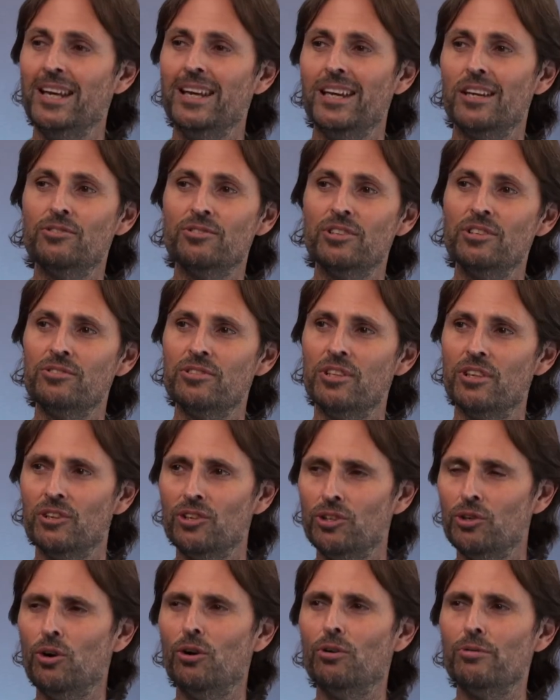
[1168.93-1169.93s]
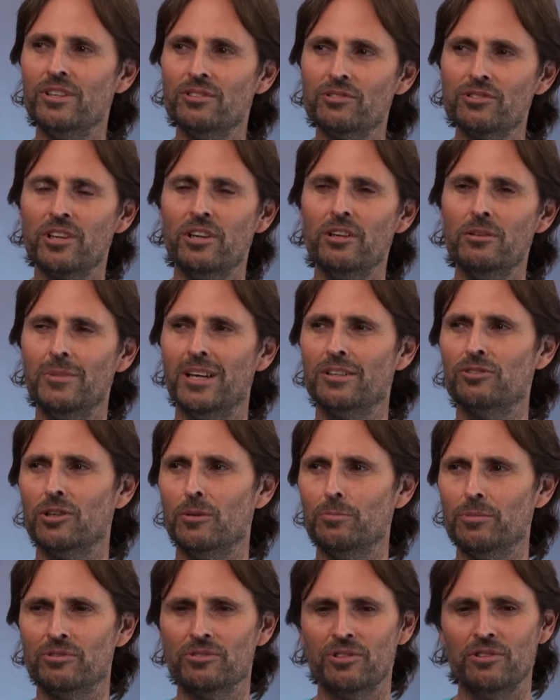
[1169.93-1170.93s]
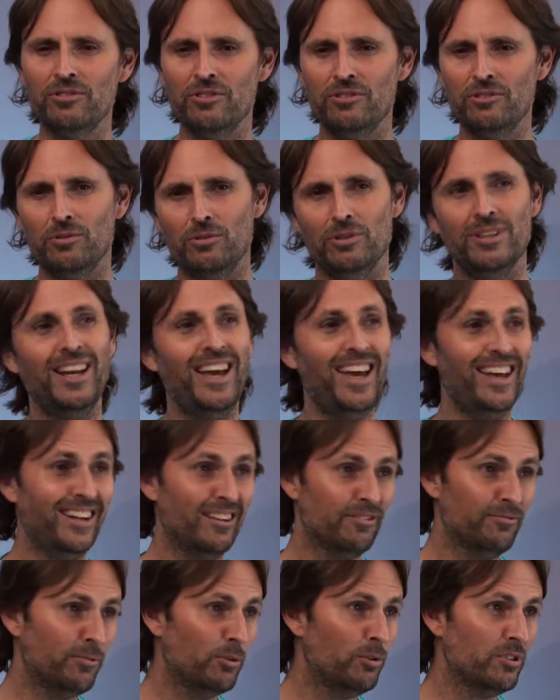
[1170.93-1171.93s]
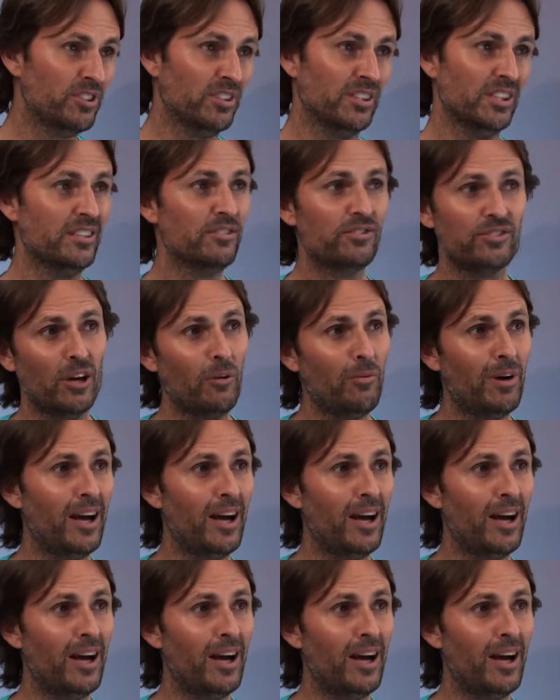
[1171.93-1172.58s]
It's just that you're in so much opposition to it, and unfortunately, so